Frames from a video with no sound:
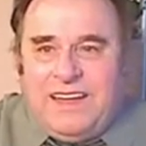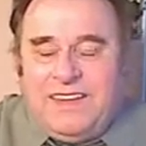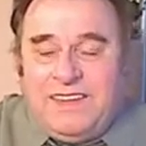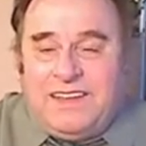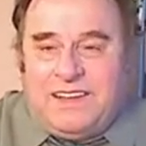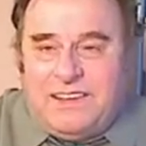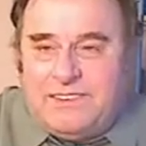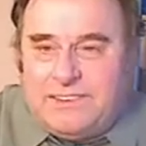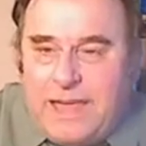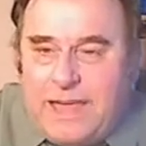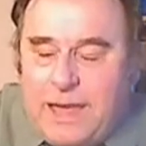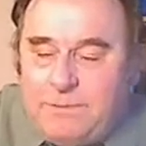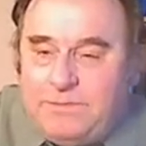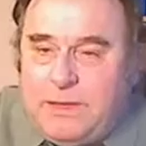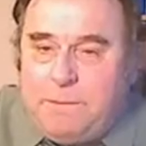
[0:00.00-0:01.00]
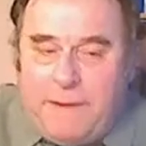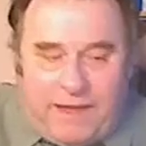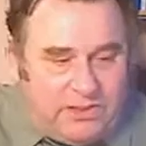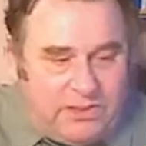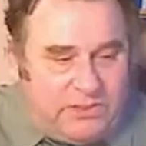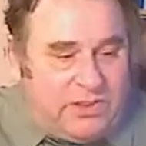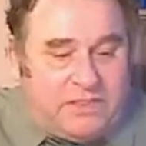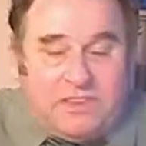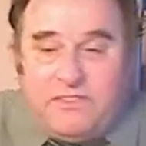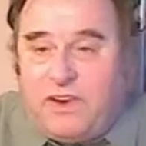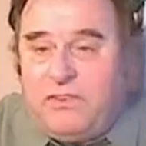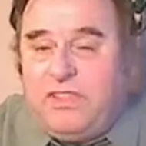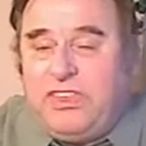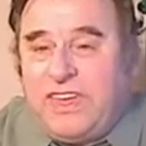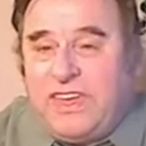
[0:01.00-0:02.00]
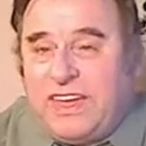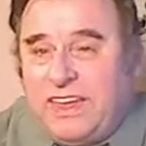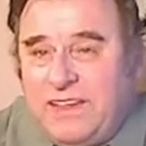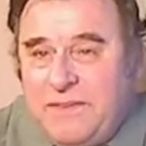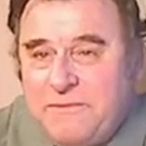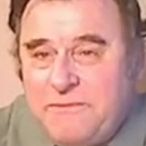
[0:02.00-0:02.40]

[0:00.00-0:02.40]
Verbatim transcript: Yet Islam depends on the very thing